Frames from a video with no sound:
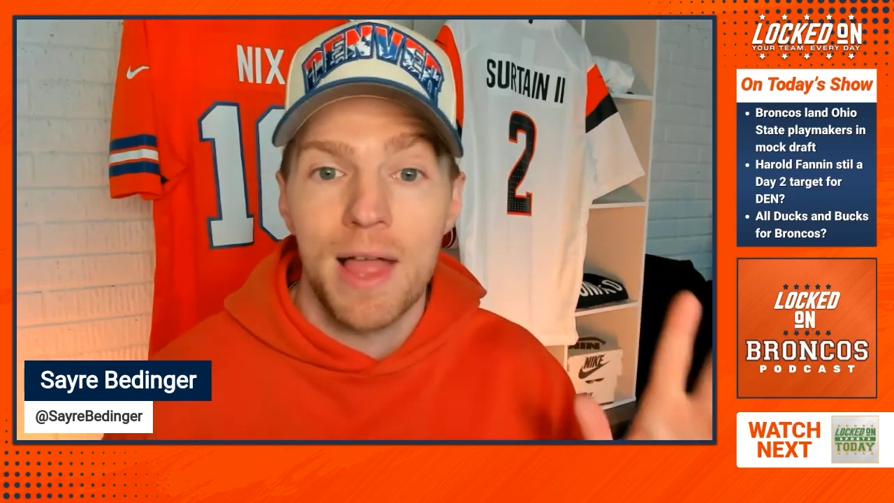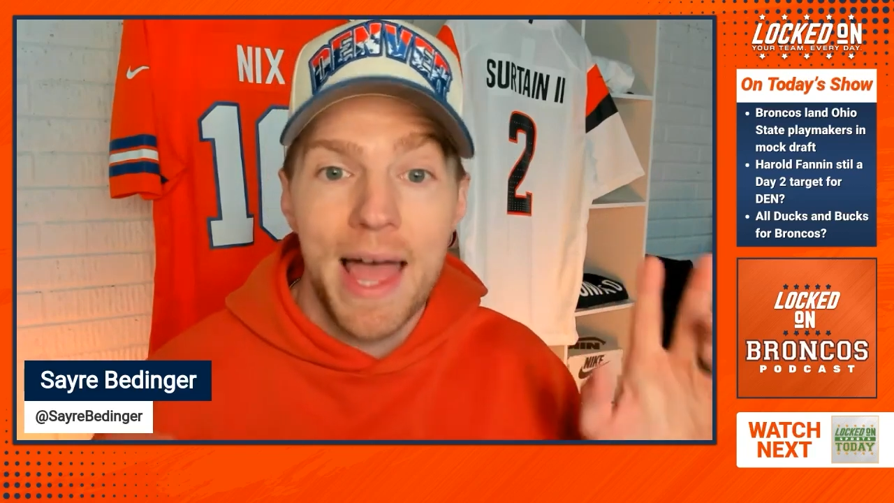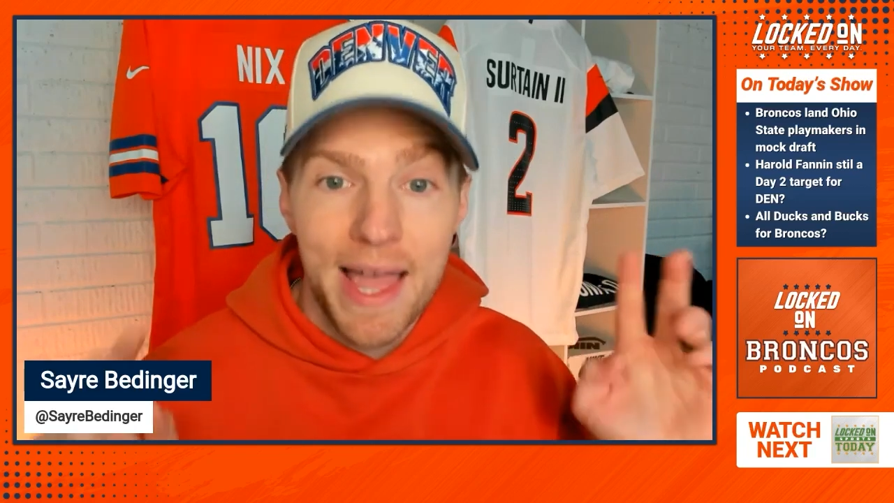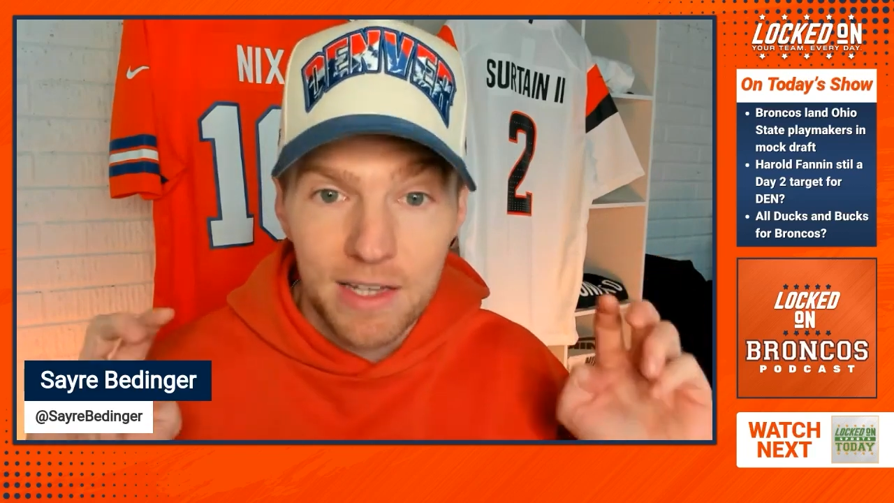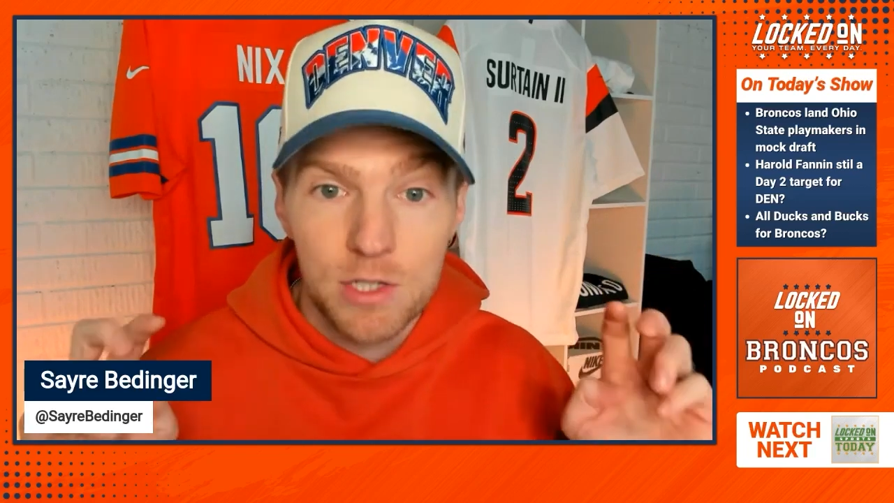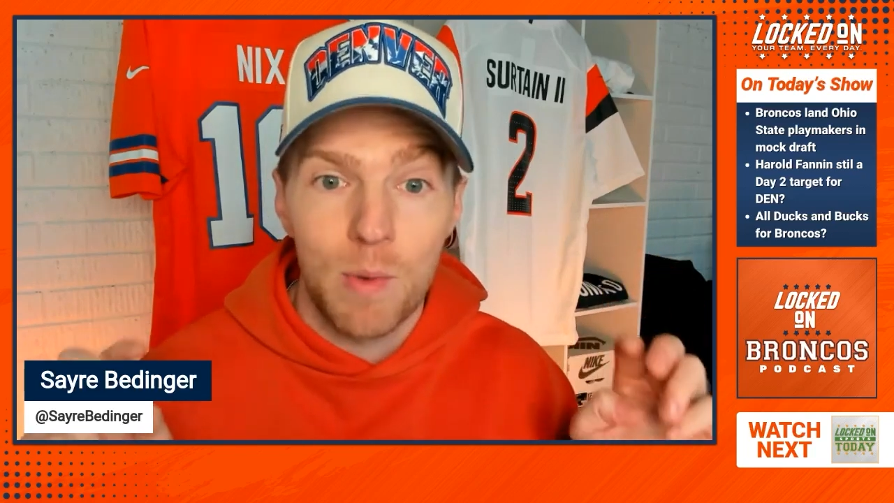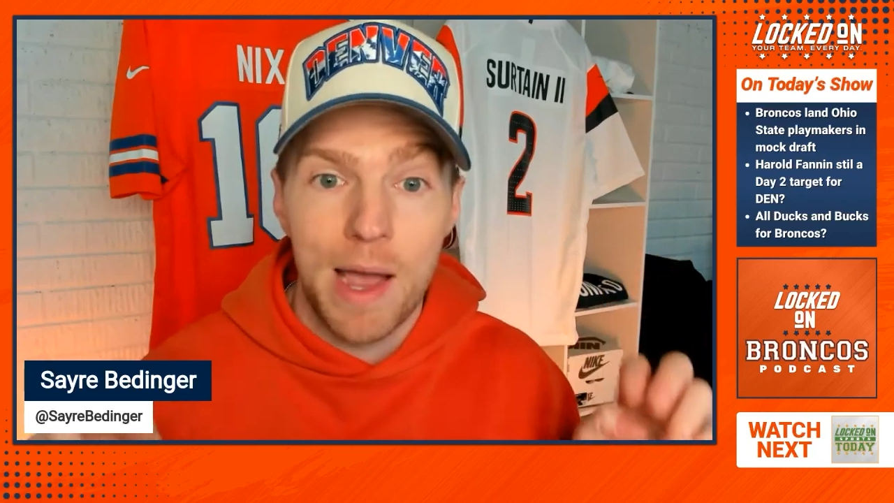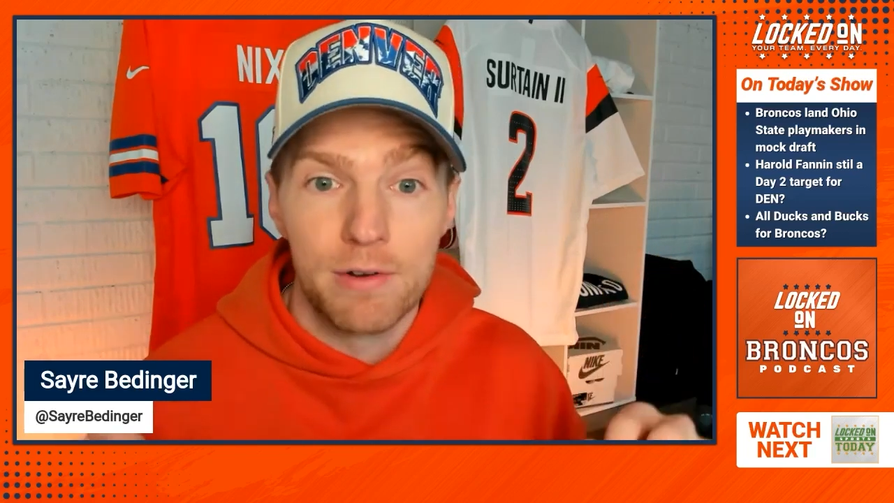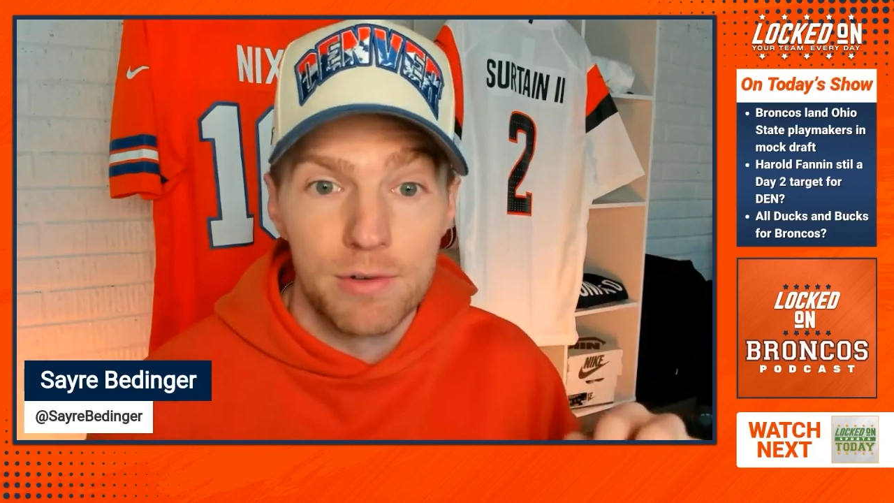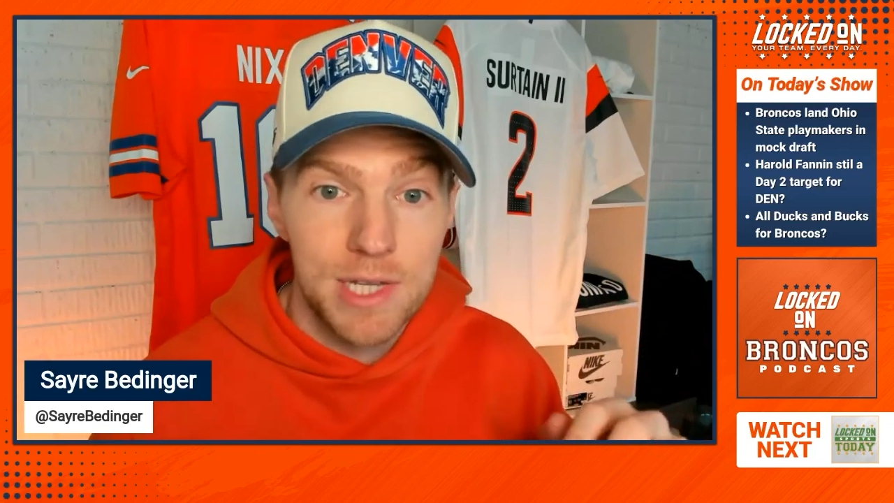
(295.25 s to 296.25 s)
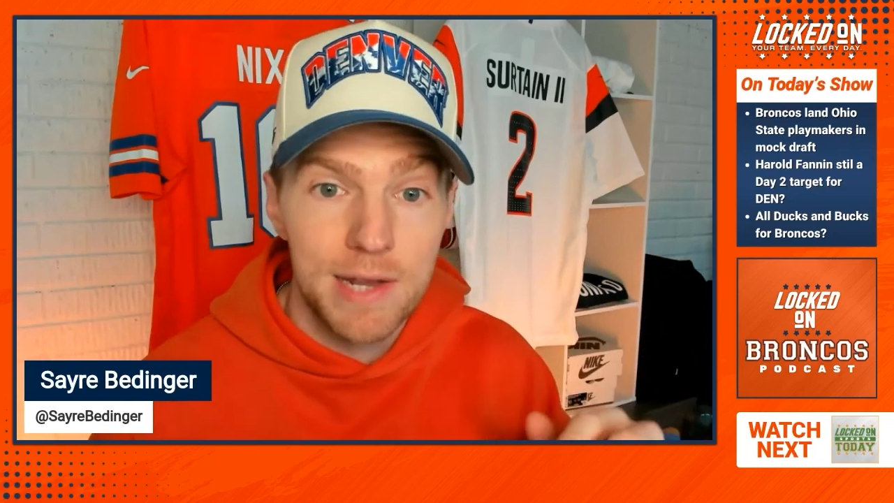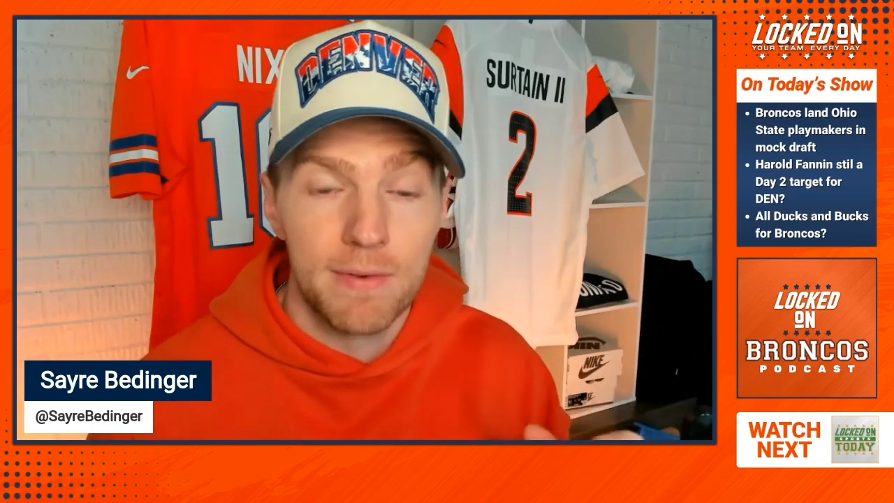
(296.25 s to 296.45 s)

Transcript: X wide receiver,